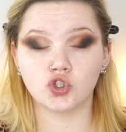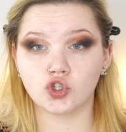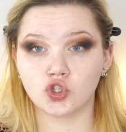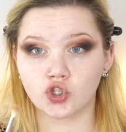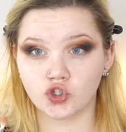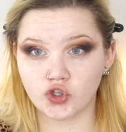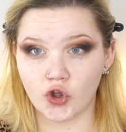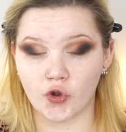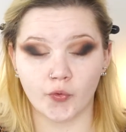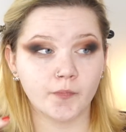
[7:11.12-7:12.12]

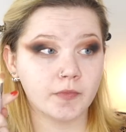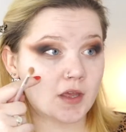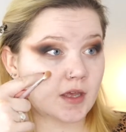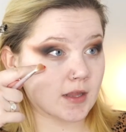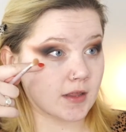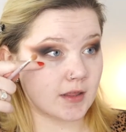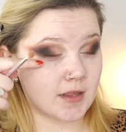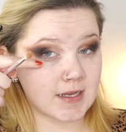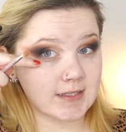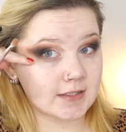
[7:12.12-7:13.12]
So
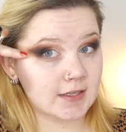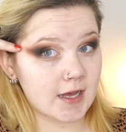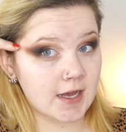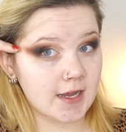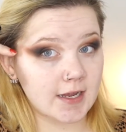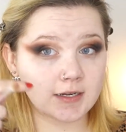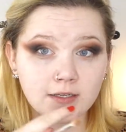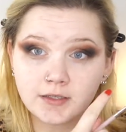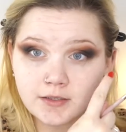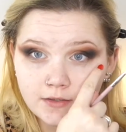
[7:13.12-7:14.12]
this line
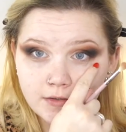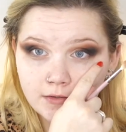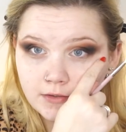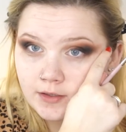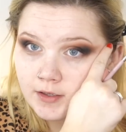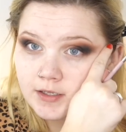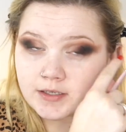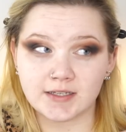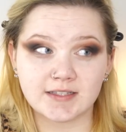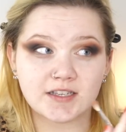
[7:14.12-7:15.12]

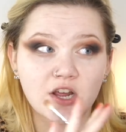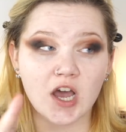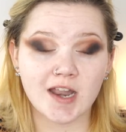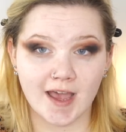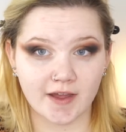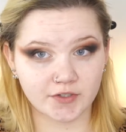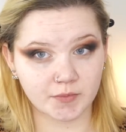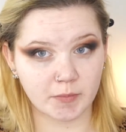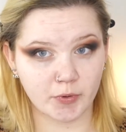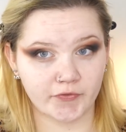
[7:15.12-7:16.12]
does not have to
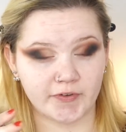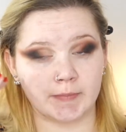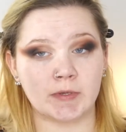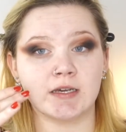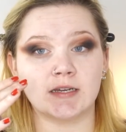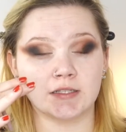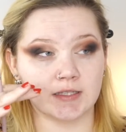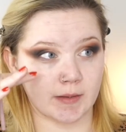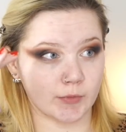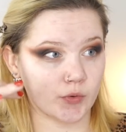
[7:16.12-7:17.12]
be perfect because
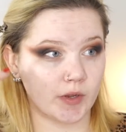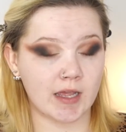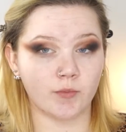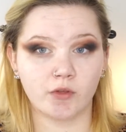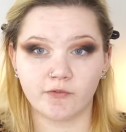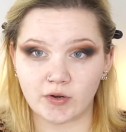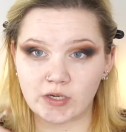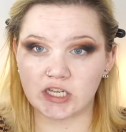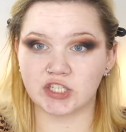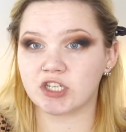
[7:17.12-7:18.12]
I'm going in with
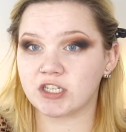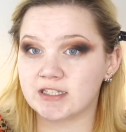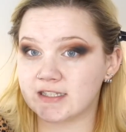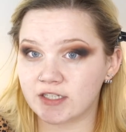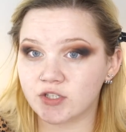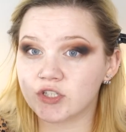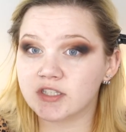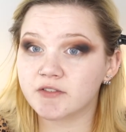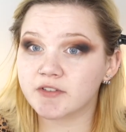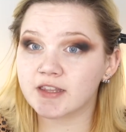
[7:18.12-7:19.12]
foundation and concealer and
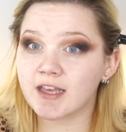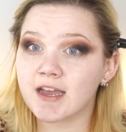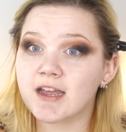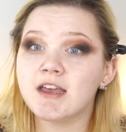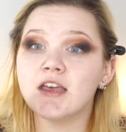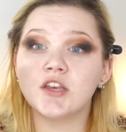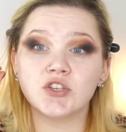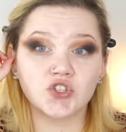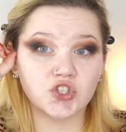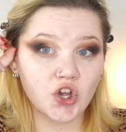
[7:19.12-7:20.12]
stuff like that.
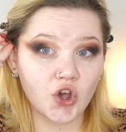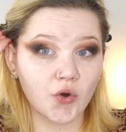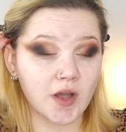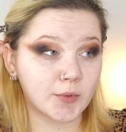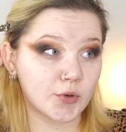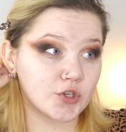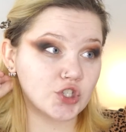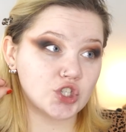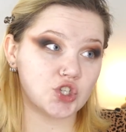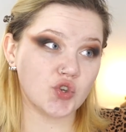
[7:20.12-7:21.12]
So I'm going
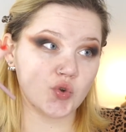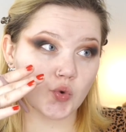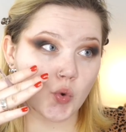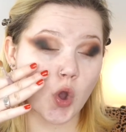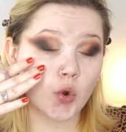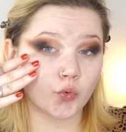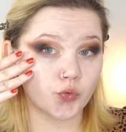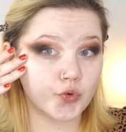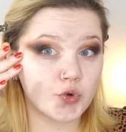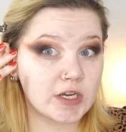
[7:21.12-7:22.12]
to
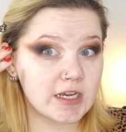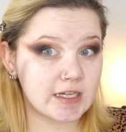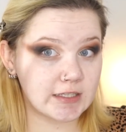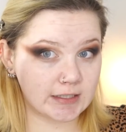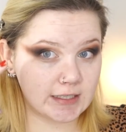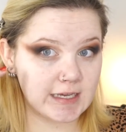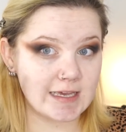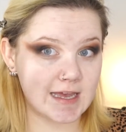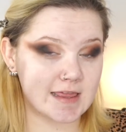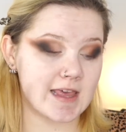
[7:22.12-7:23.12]
really
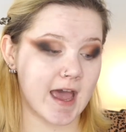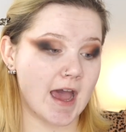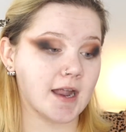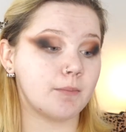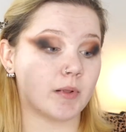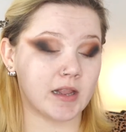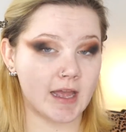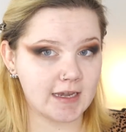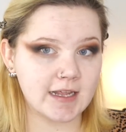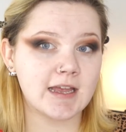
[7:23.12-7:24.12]
get that
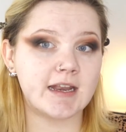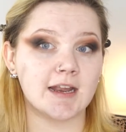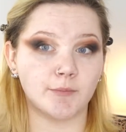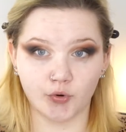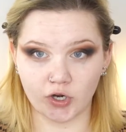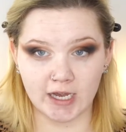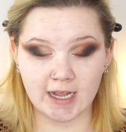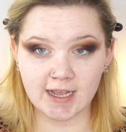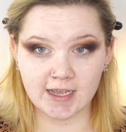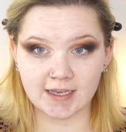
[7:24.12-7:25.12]
blended and
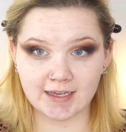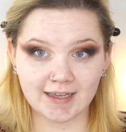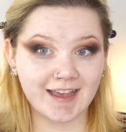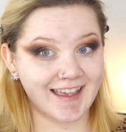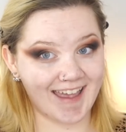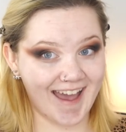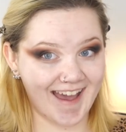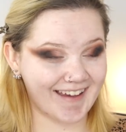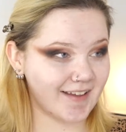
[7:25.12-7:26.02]
pretty. Yeah.